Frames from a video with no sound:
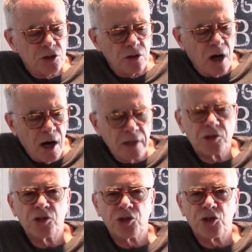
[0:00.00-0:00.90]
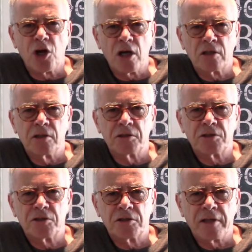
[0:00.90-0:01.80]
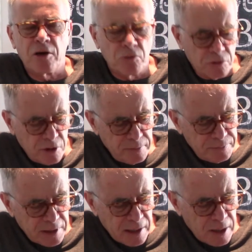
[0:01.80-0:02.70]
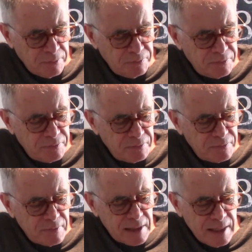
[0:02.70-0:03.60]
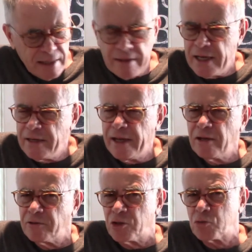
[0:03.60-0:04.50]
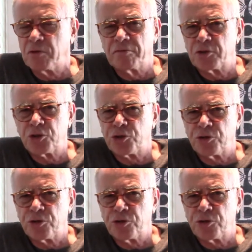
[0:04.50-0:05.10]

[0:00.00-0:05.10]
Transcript: hot chocolate stout. They nailed this one for sure.